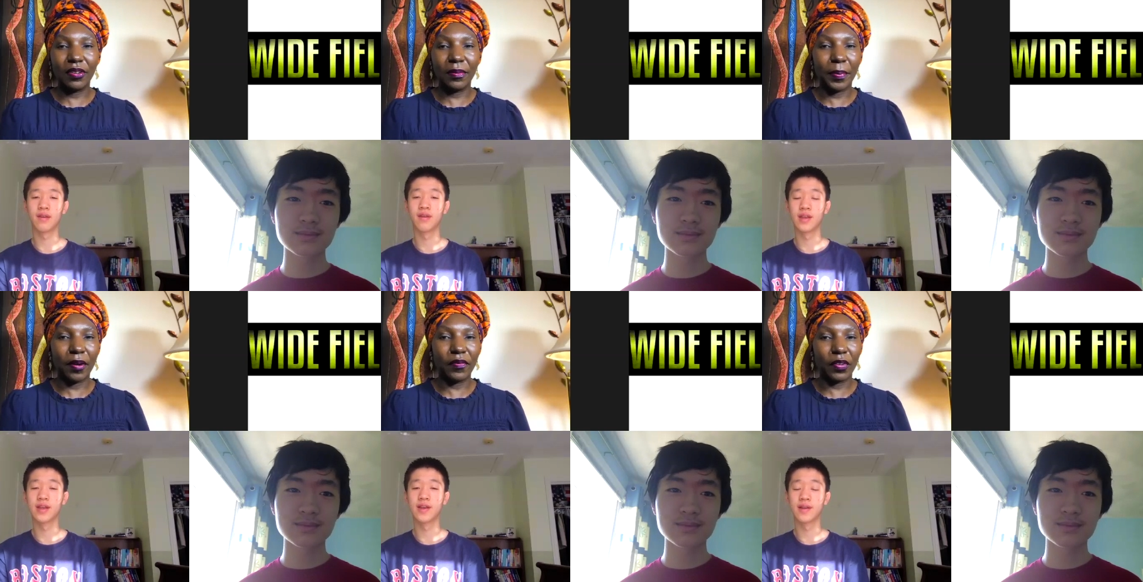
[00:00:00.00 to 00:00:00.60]
Speaker 1: part of
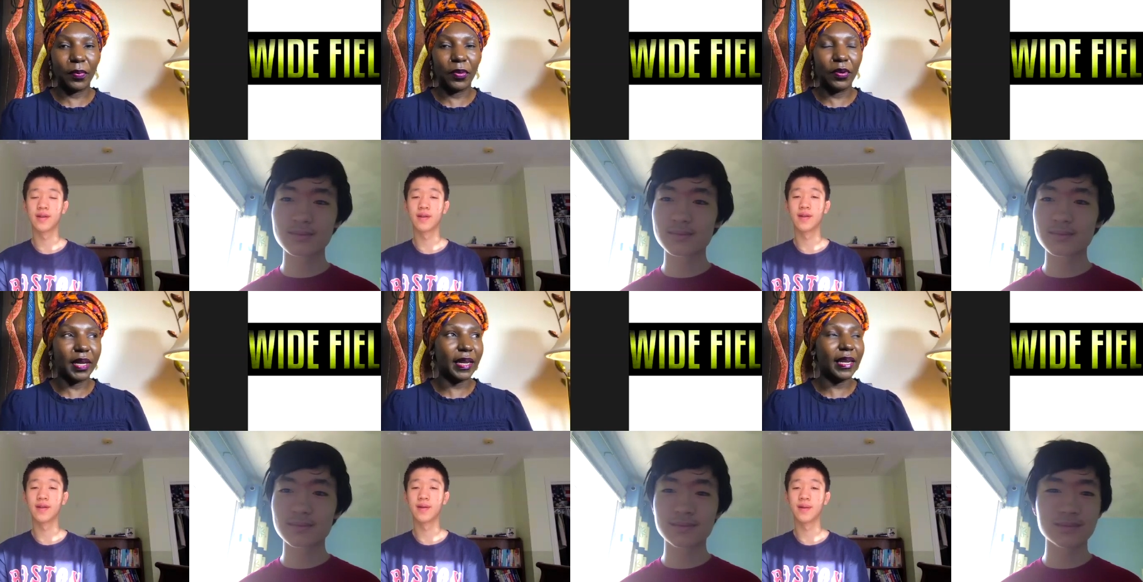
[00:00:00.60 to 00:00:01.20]
the
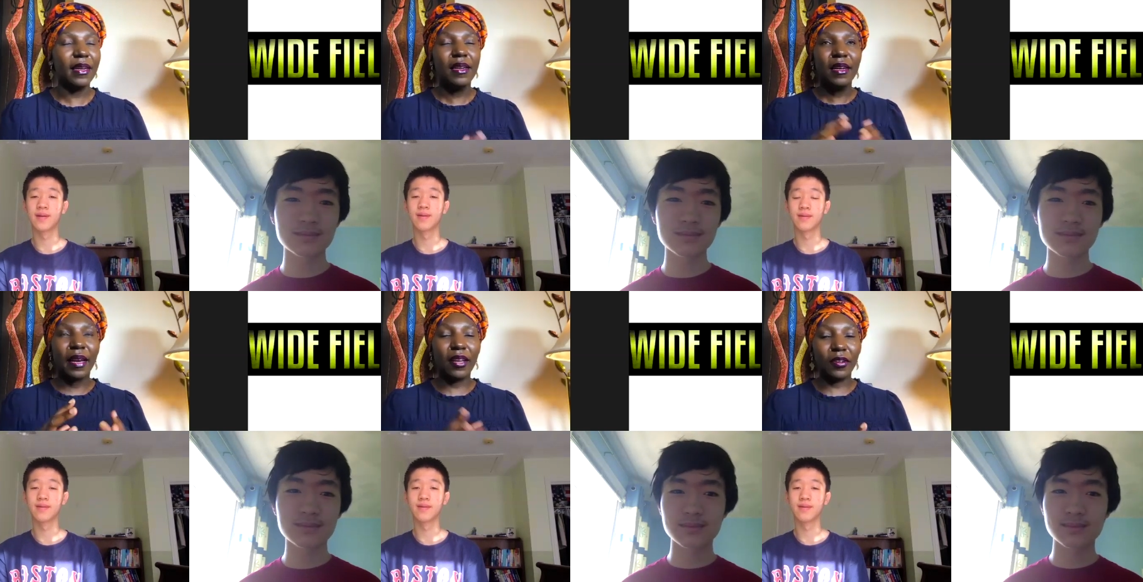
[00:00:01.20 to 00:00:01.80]
community,
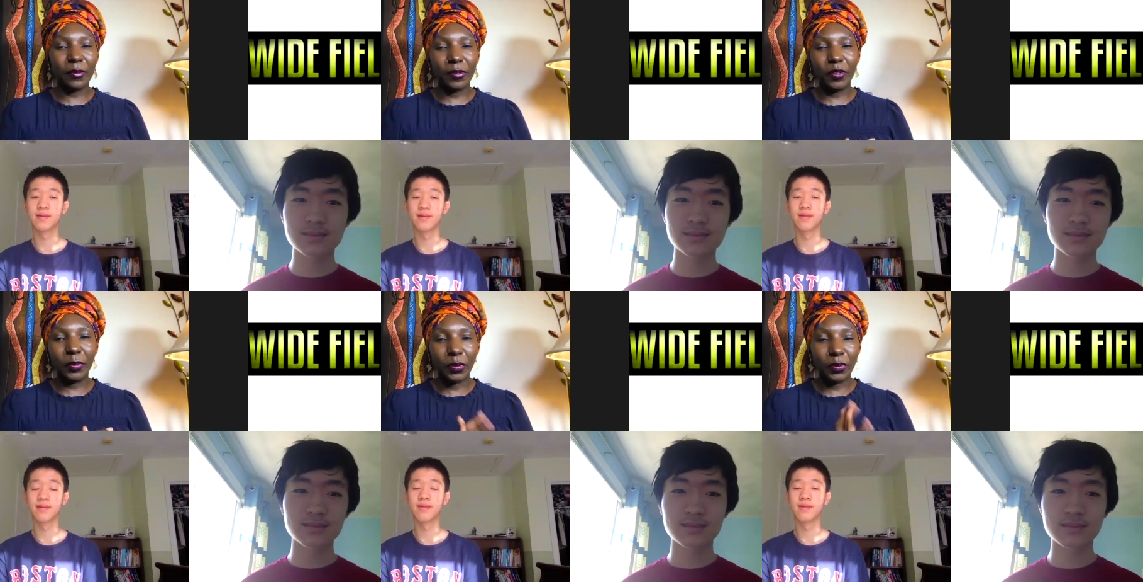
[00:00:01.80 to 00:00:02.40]
can you you
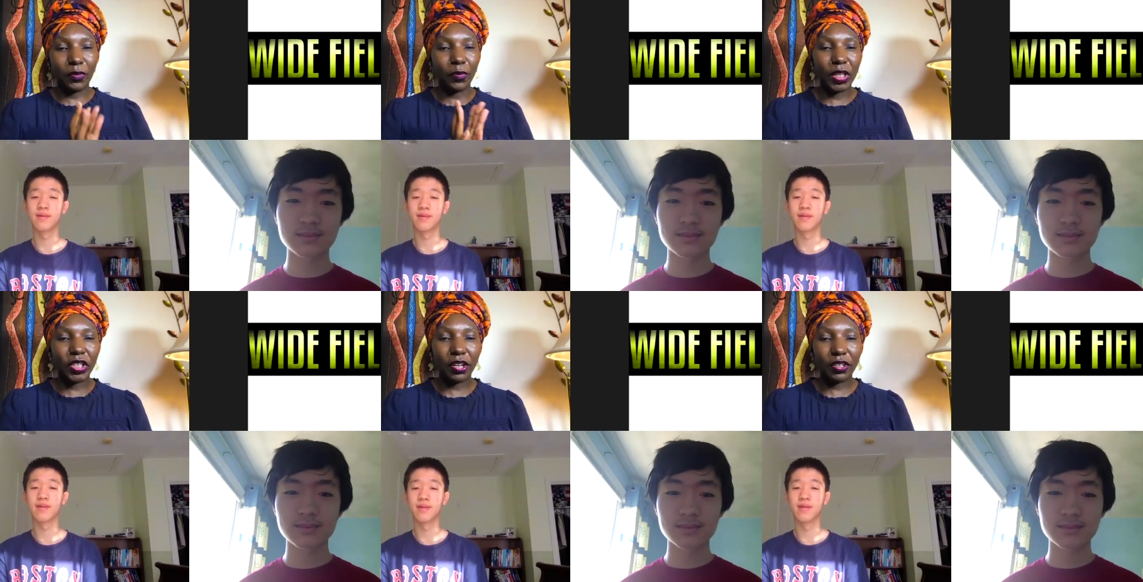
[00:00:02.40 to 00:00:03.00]
could reach
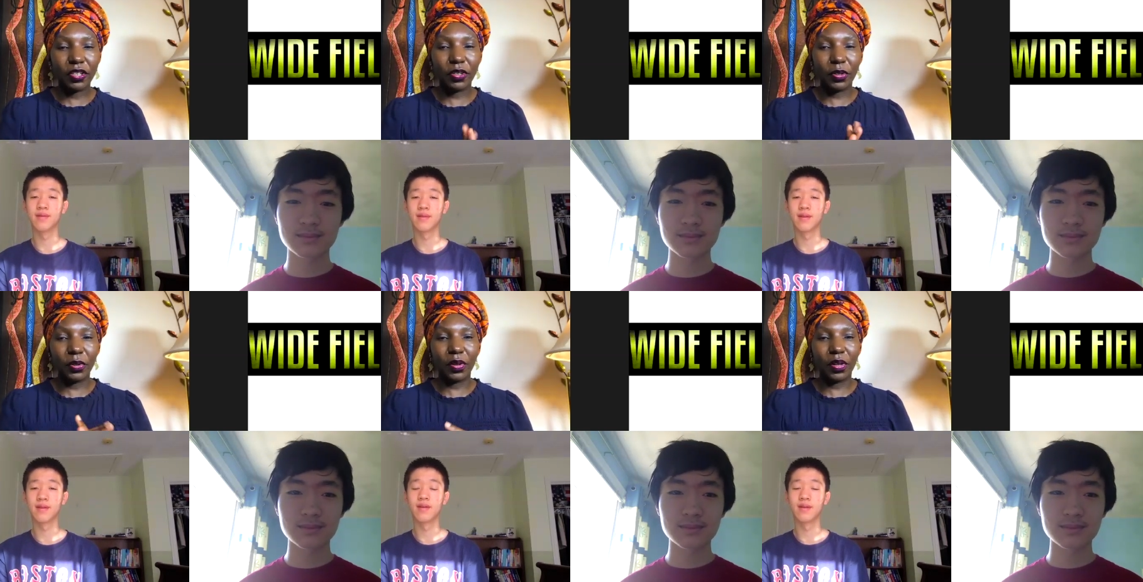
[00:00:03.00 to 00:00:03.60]
out to
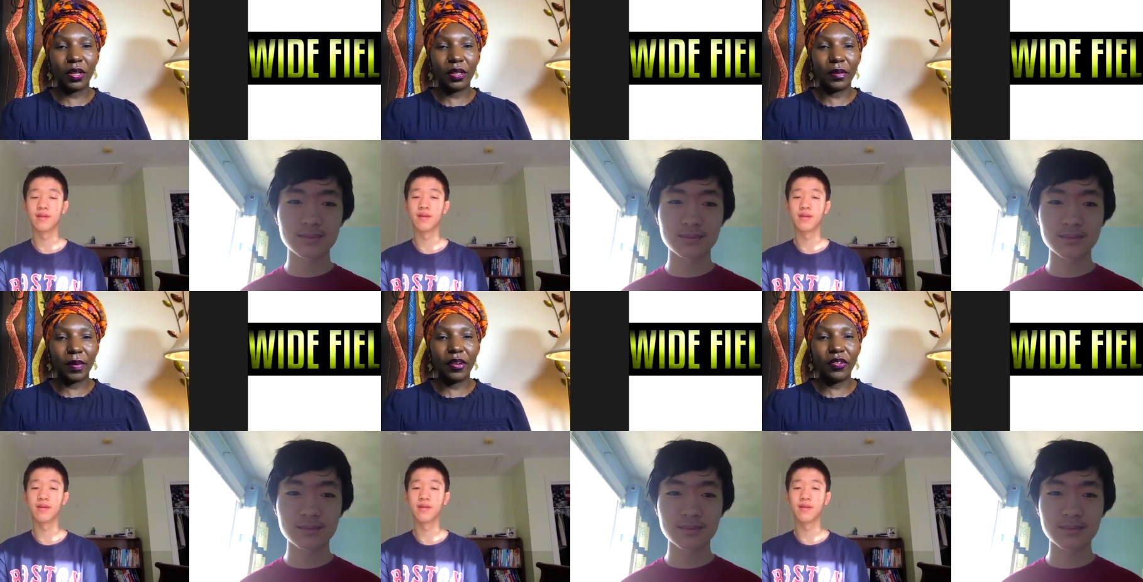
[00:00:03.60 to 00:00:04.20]
uh,
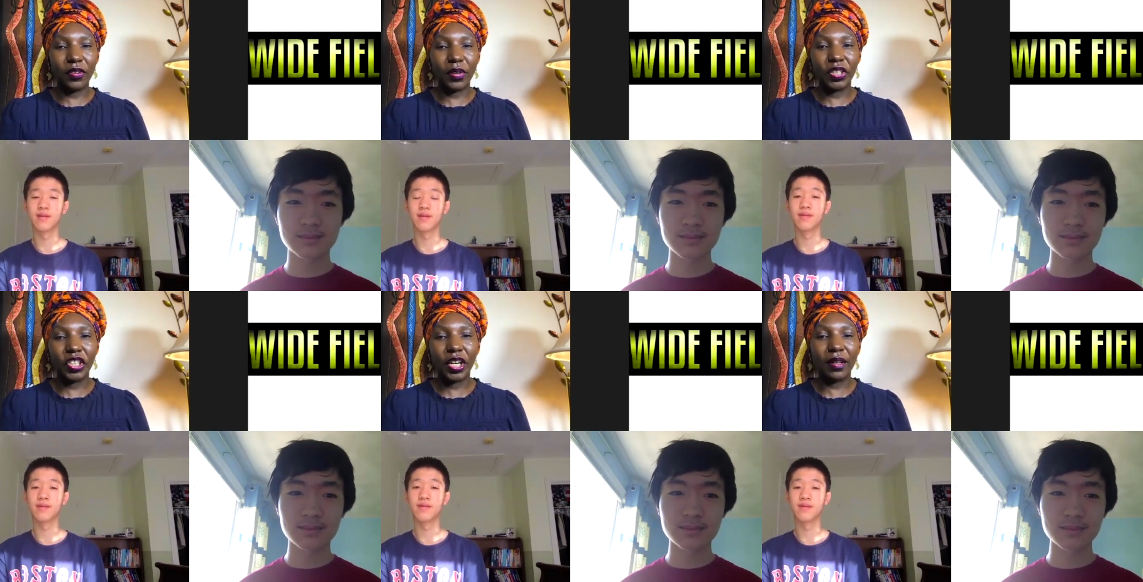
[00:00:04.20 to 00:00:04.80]
Andrew and
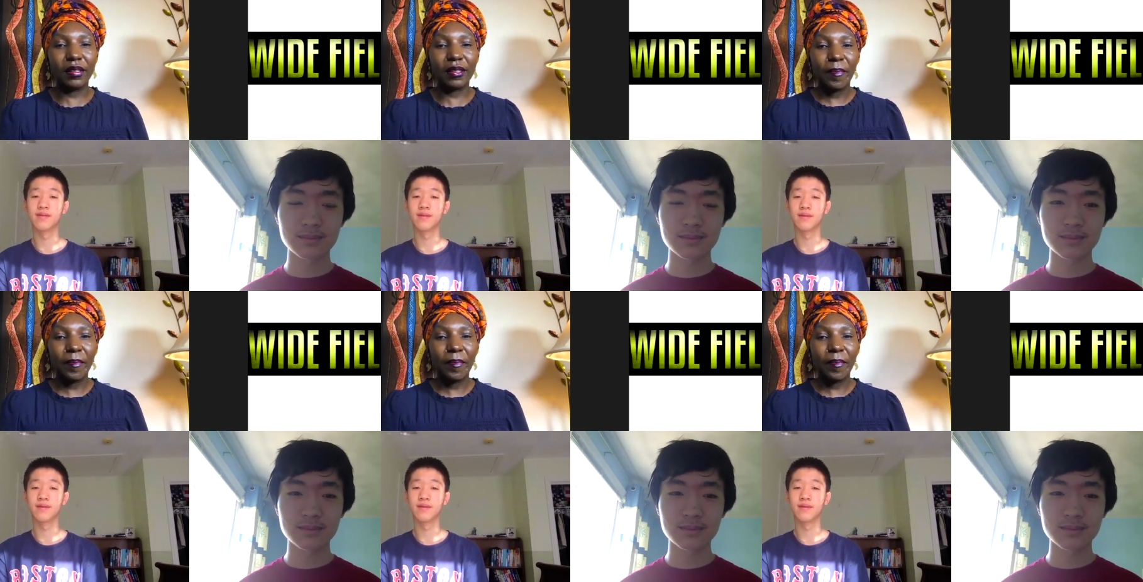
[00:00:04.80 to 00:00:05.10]
Charles,